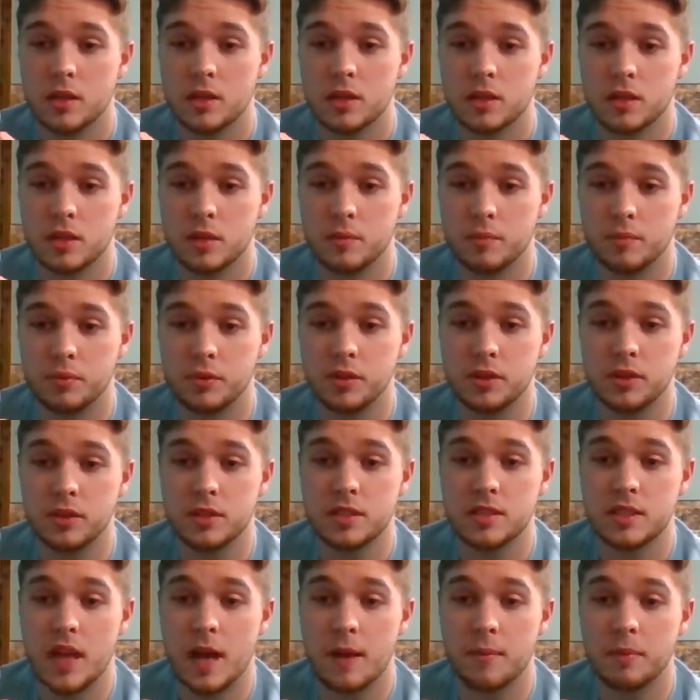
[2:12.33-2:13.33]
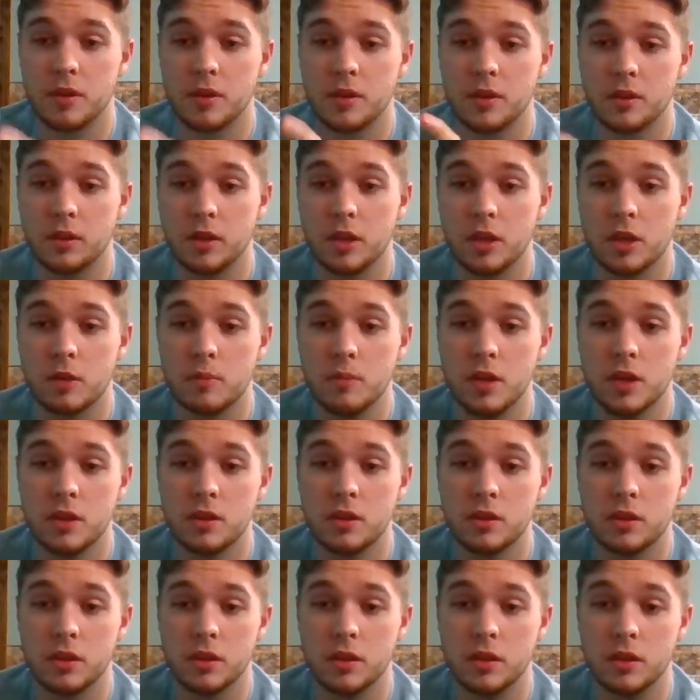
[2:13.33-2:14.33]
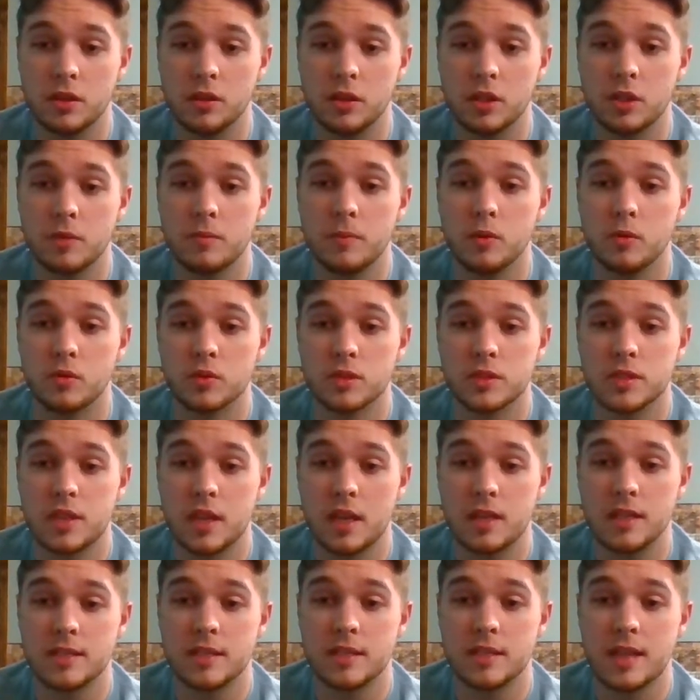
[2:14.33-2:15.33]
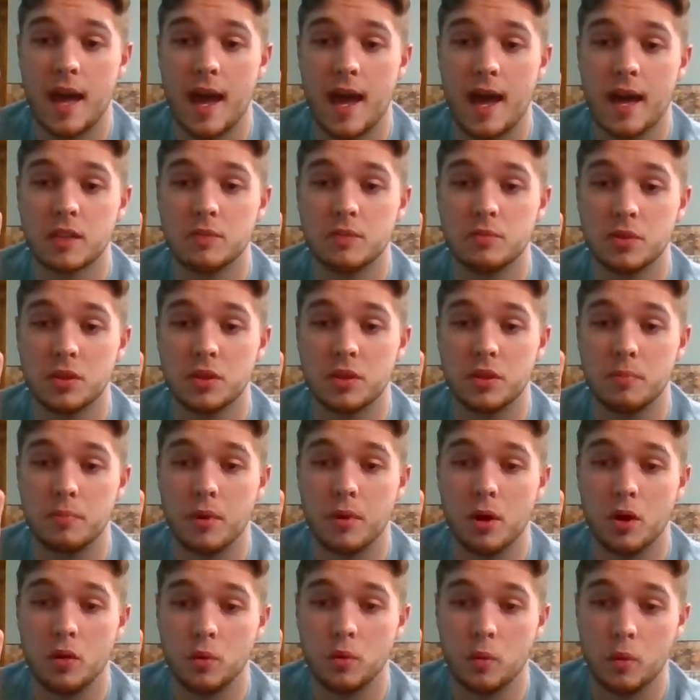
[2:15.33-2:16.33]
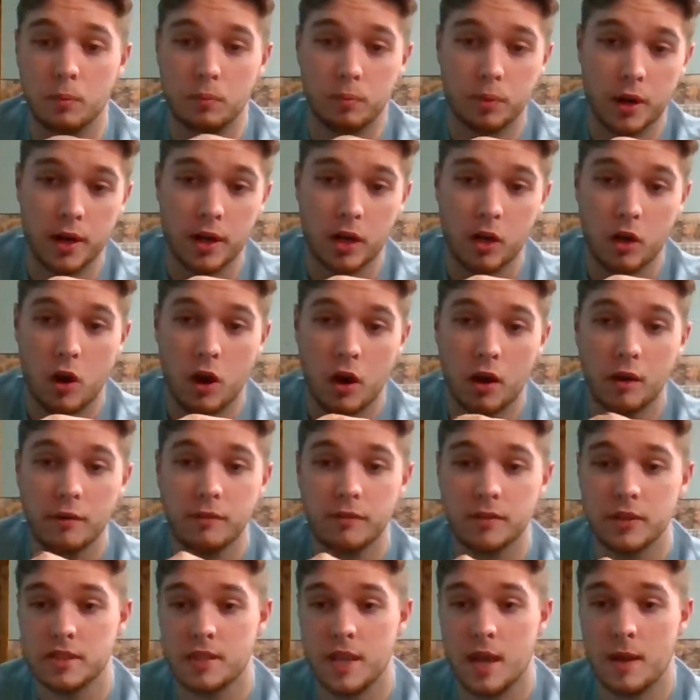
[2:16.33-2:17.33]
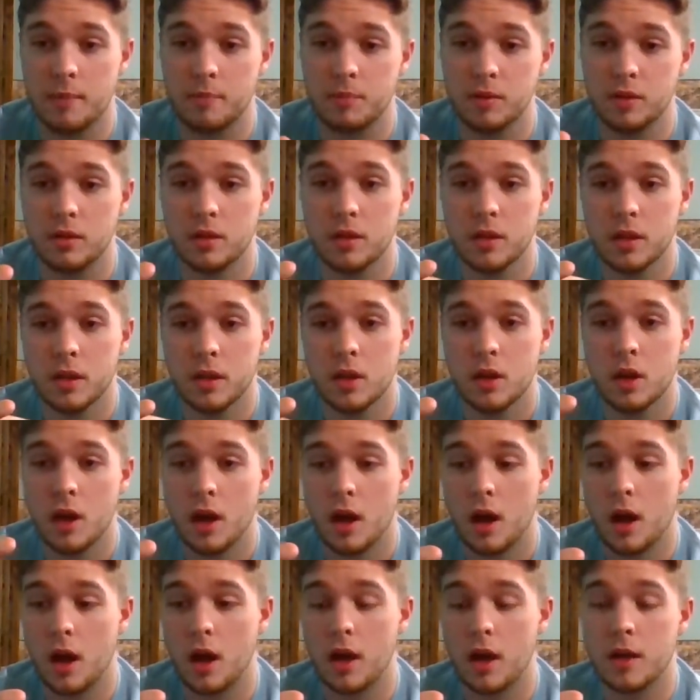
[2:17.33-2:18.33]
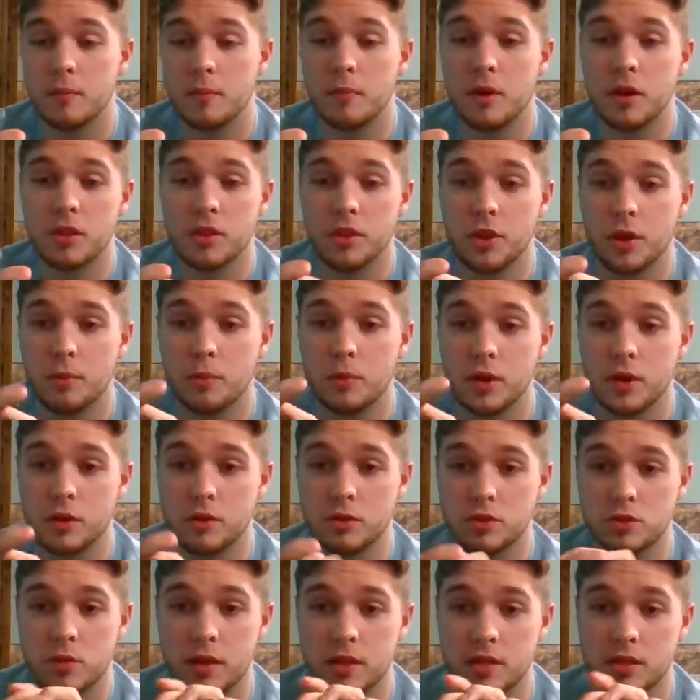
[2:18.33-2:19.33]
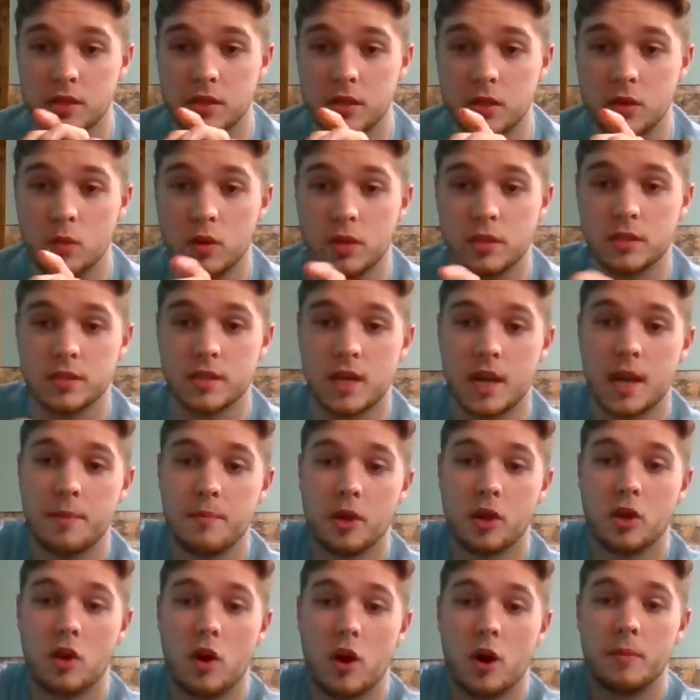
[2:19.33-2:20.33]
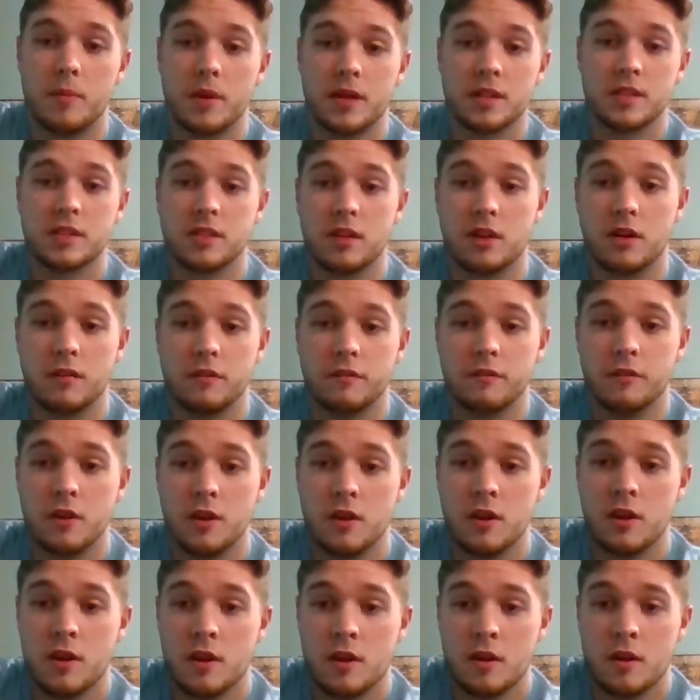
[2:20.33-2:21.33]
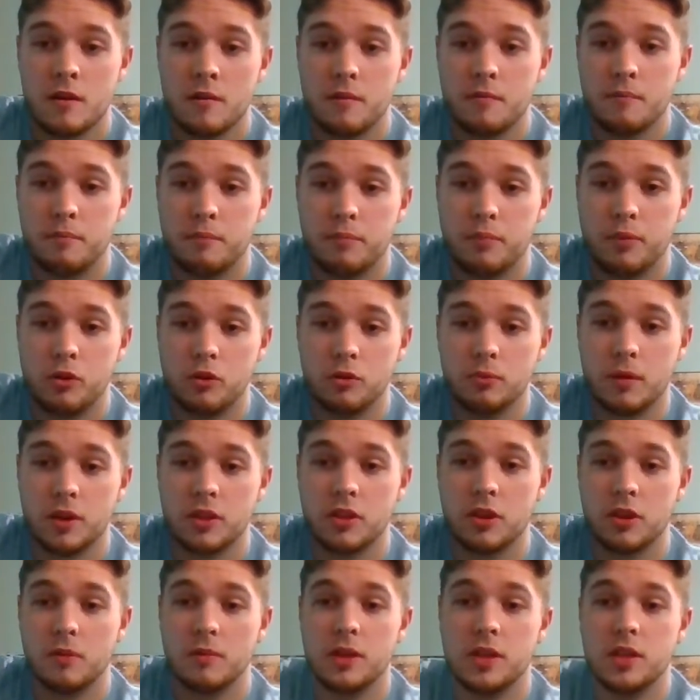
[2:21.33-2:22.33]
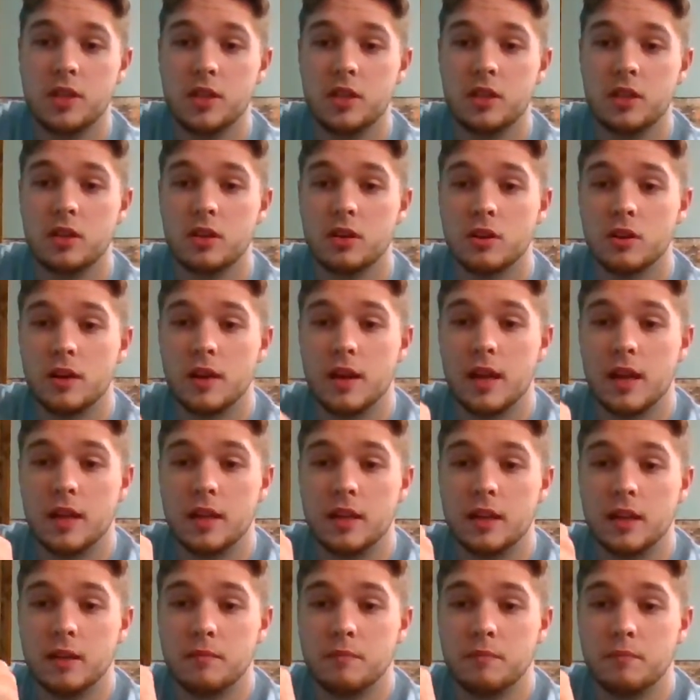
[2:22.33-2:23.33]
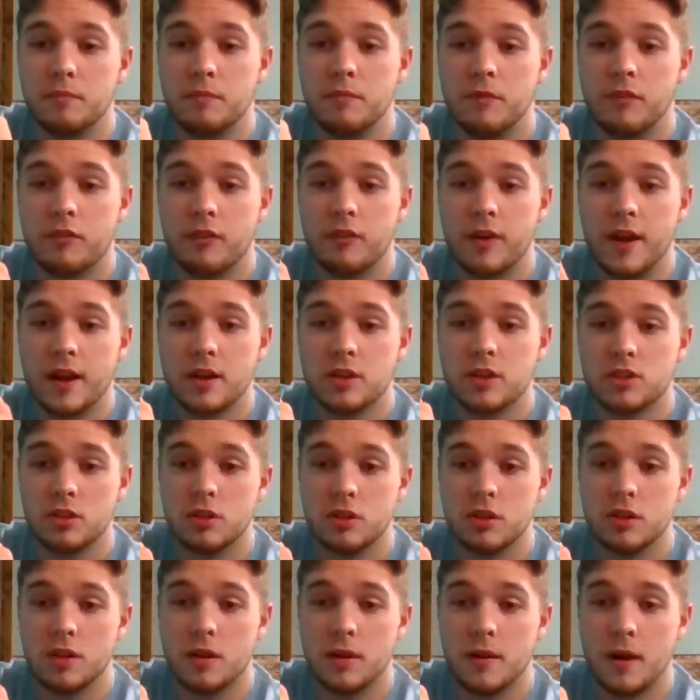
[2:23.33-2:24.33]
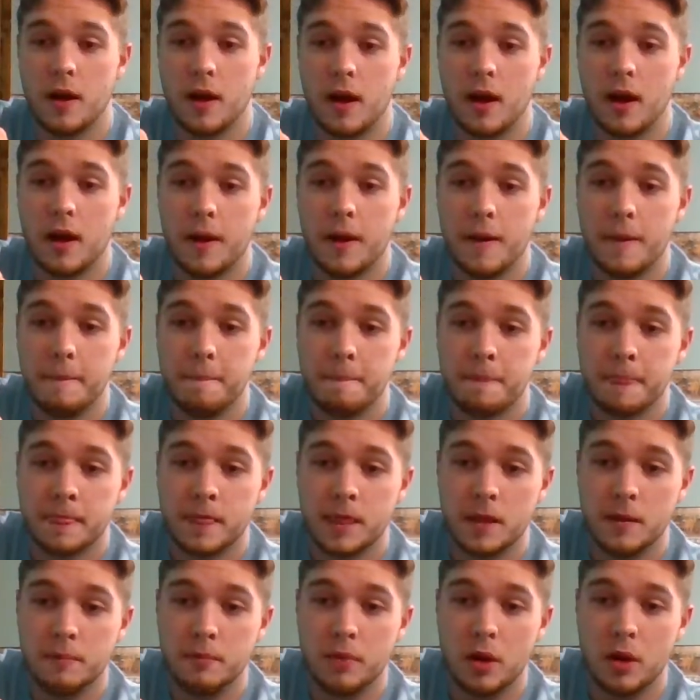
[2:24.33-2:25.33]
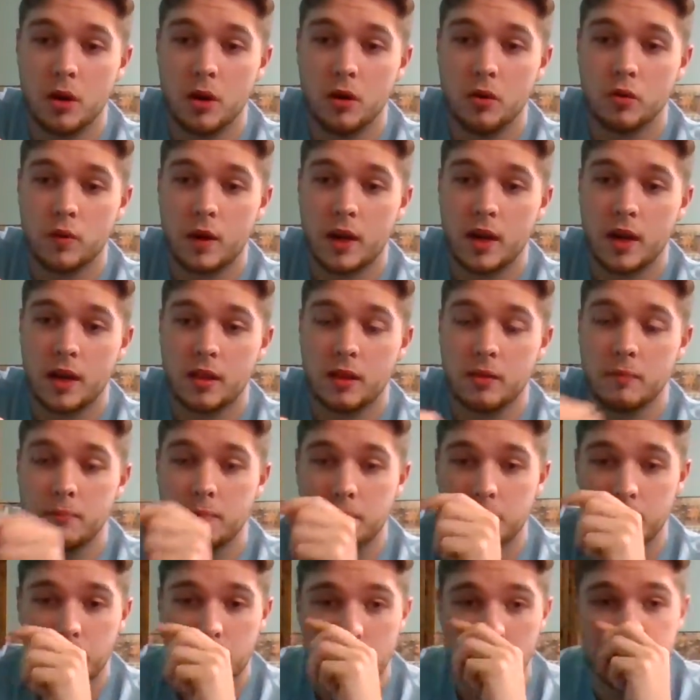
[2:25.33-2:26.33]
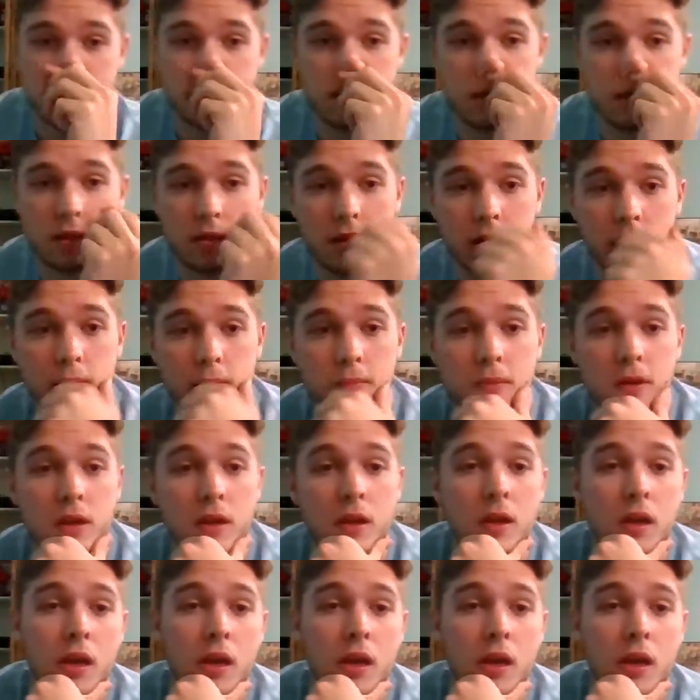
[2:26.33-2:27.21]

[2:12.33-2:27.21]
completely snapping the ligament will stay intact, but the bone will break off. This happened in my thumb when I was wrestling one time. I caught myself, pulled my thumb here, and it fractured the bone right at the base of the ligament.